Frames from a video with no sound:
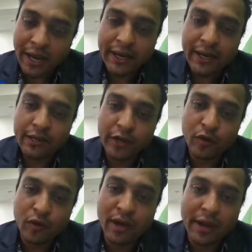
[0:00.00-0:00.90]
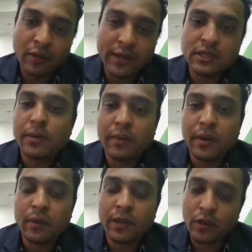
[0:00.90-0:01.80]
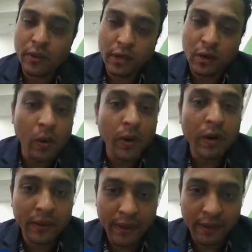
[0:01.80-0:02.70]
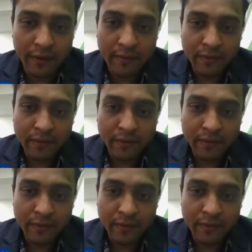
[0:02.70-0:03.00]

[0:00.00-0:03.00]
idea that you would like to experiment with you can go ahead with it